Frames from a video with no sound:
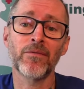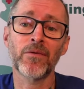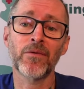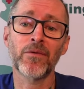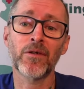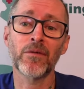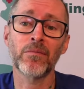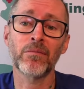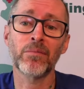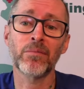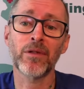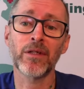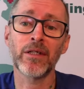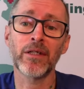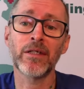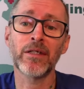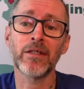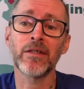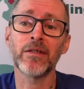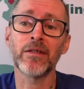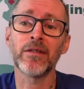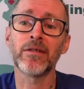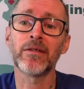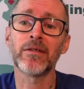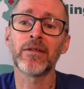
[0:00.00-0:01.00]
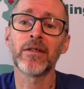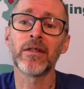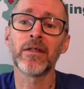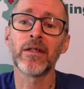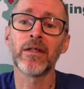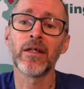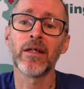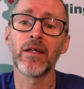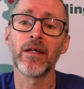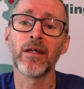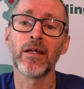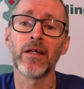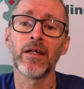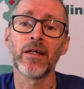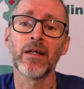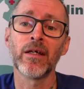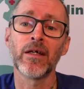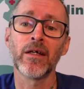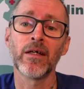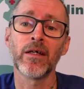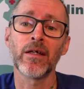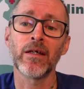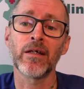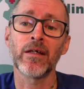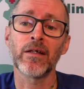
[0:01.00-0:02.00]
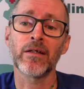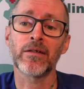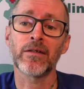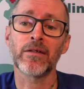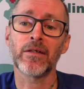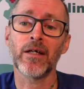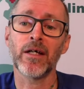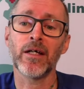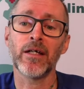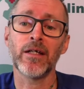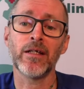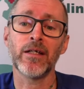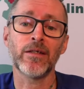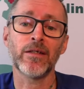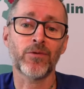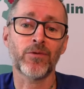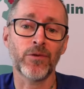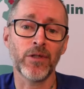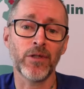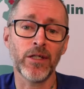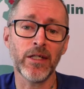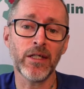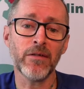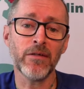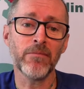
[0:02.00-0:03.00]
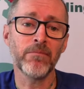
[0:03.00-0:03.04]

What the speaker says: completed day three.